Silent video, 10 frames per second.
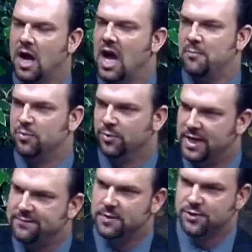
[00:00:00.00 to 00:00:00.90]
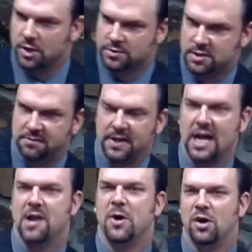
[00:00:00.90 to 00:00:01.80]
I'm bereaved of Joseph, and
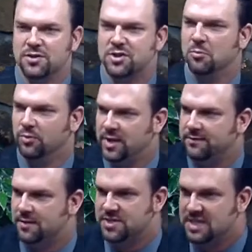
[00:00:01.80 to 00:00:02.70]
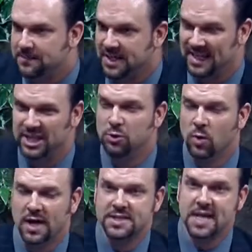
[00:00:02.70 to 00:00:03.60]
now I'm also bereaved of Simeon. And you
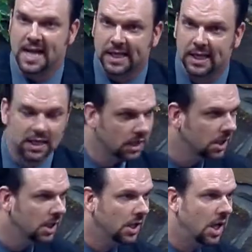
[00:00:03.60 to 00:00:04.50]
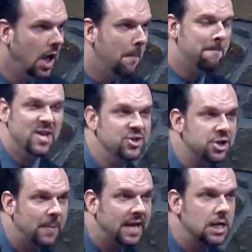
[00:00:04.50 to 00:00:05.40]
want to take yeah.
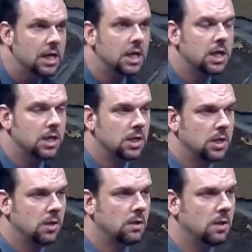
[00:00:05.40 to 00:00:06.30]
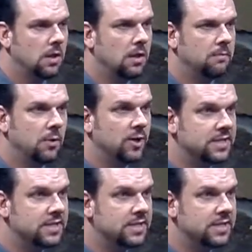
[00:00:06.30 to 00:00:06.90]
Benjamin? Remember